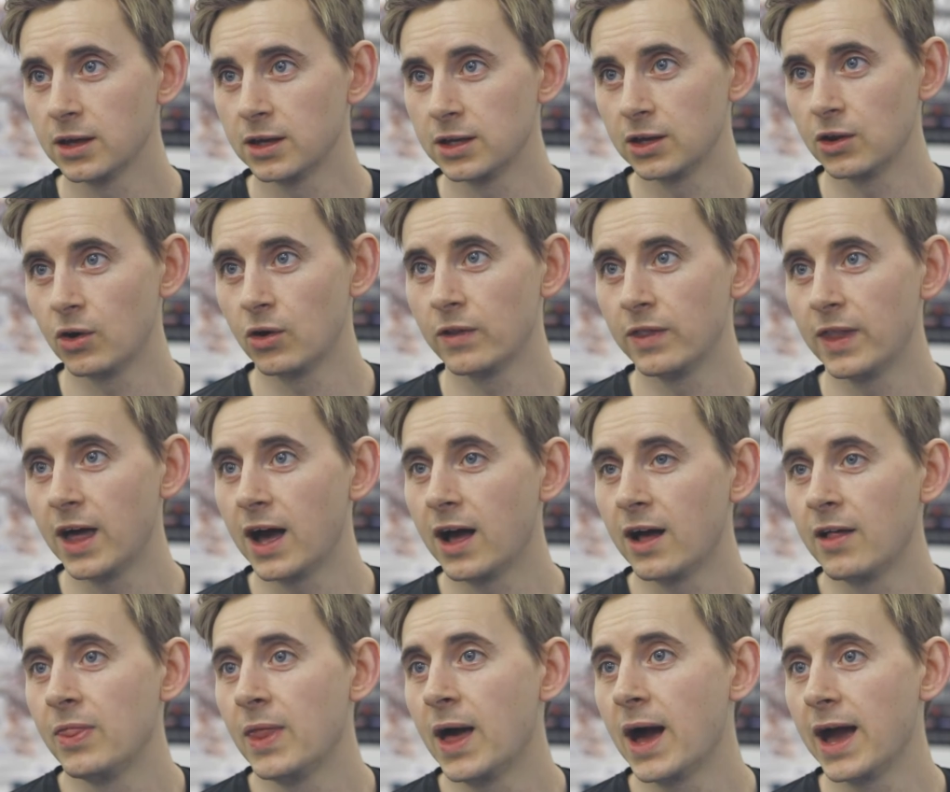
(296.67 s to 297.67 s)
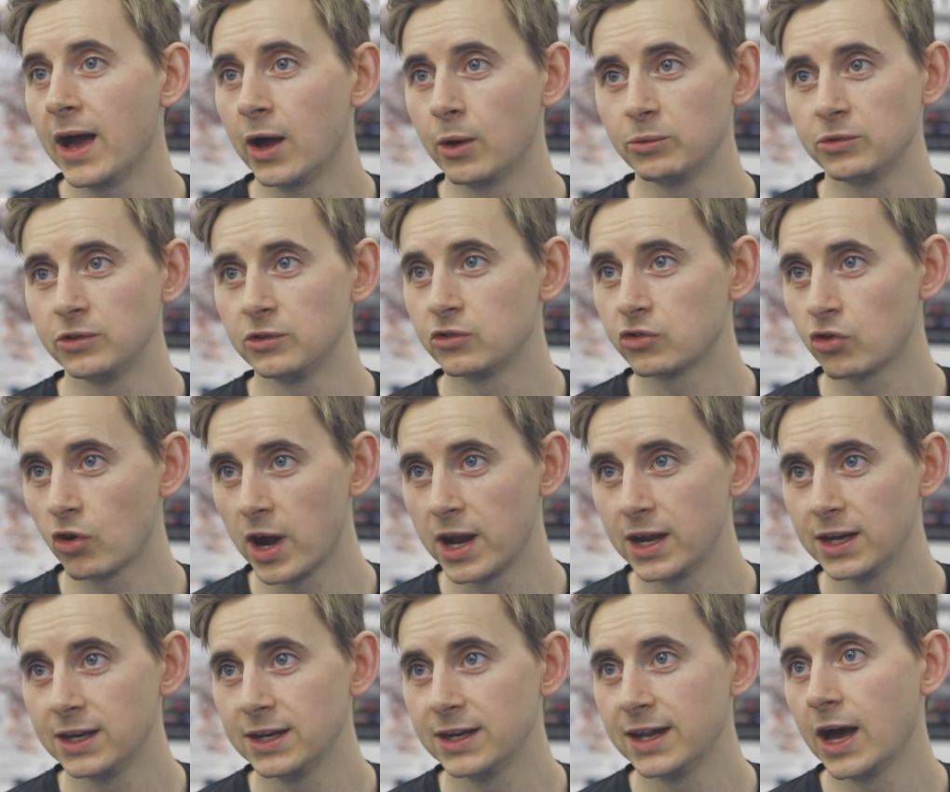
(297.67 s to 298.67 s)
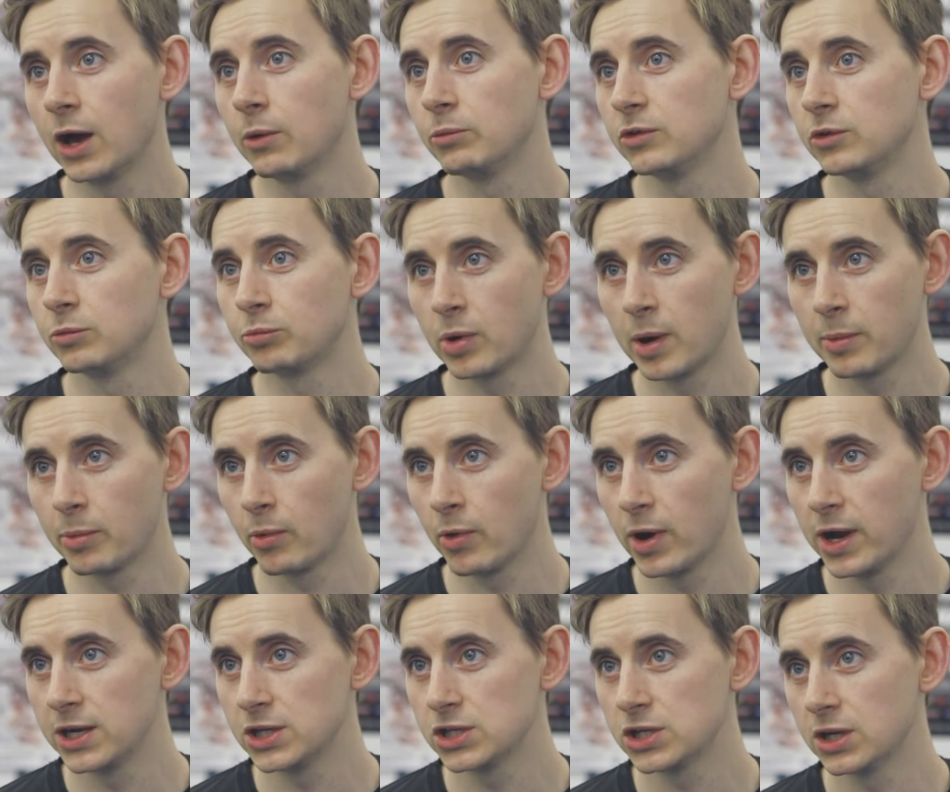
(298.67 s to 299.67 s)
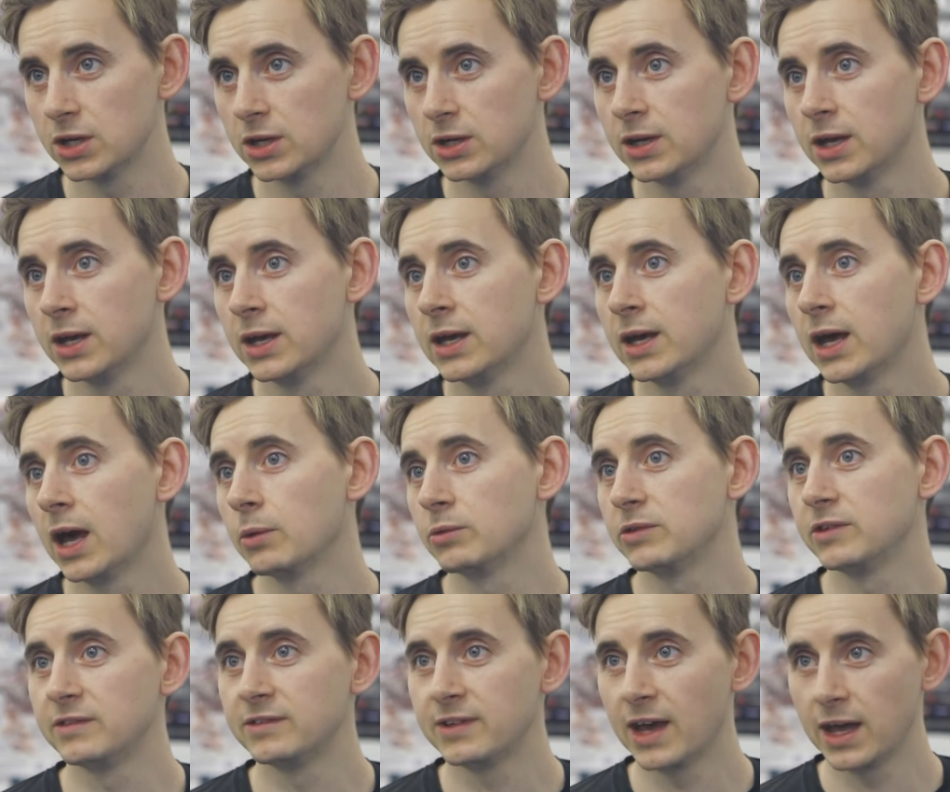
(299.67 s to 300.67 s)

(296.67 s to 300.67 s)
And, you know, and that helps his training, it helps his preparation, helps his